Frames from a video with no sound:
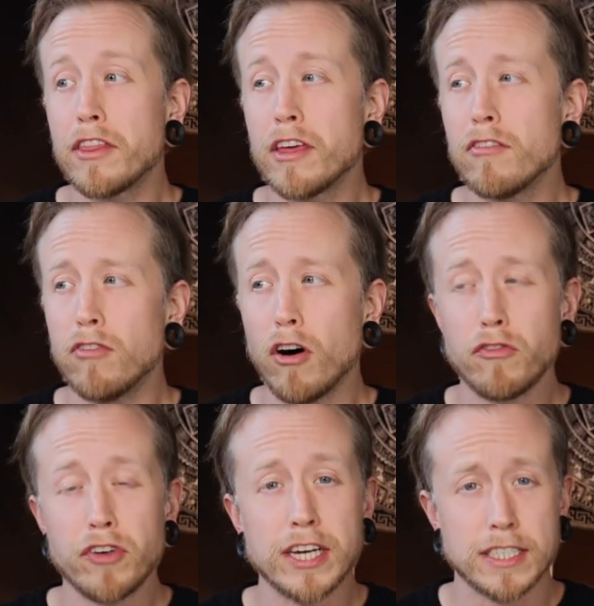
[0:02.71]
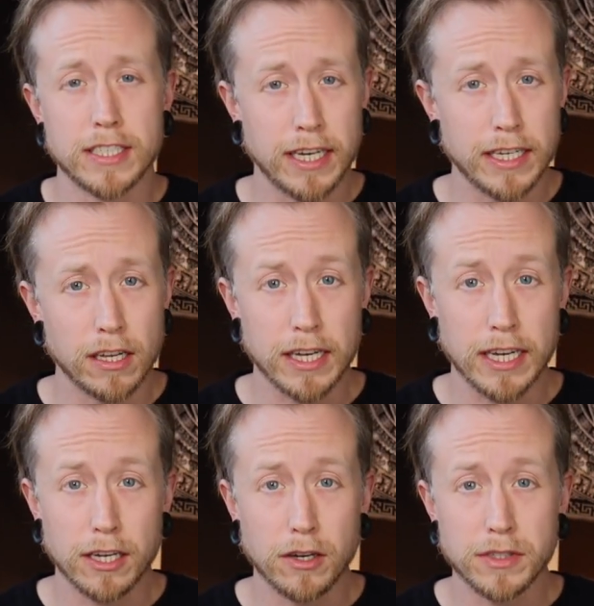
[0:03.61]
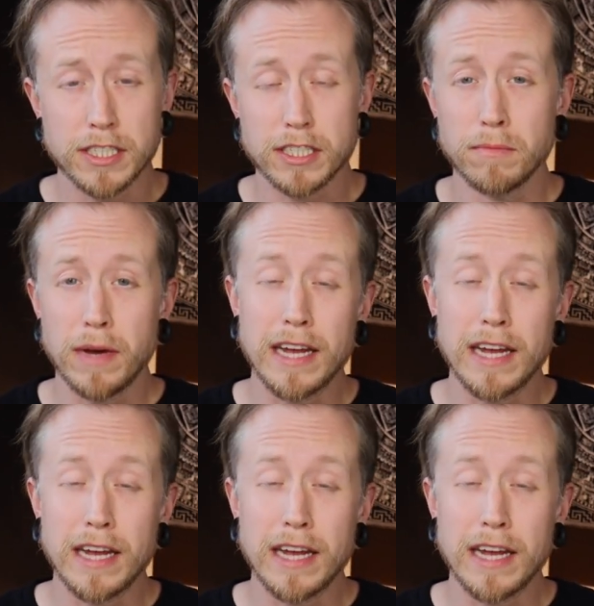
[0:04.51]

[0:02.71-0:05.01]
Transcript: the Evolving Psychedelic Ecosystem,